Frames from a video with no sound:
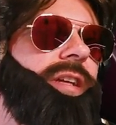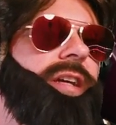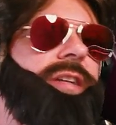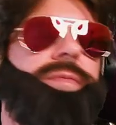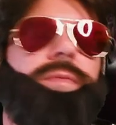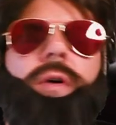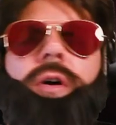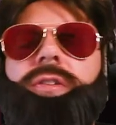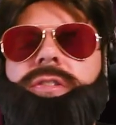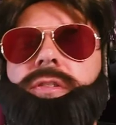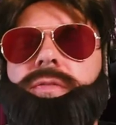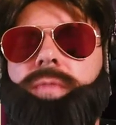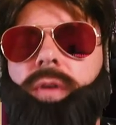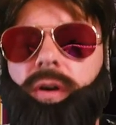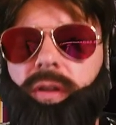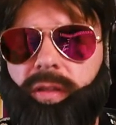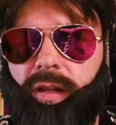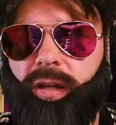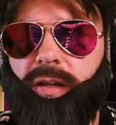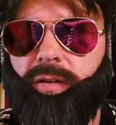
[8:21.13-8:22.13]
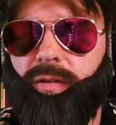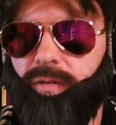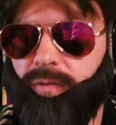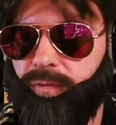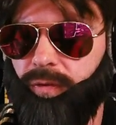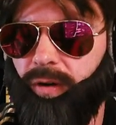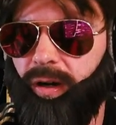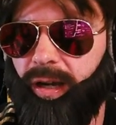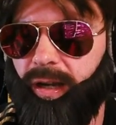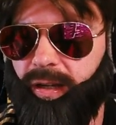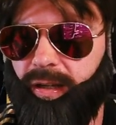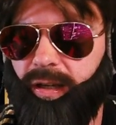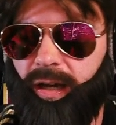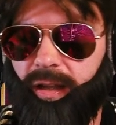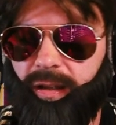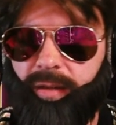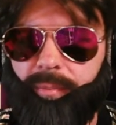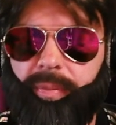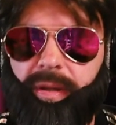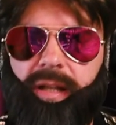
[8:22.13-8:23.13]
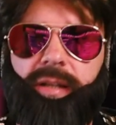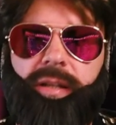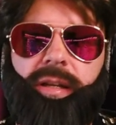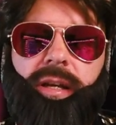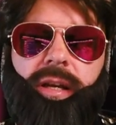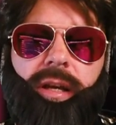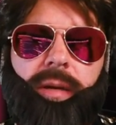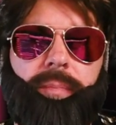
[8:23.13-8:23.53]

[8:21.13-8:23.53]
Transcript: it wasn't worth it for any other build.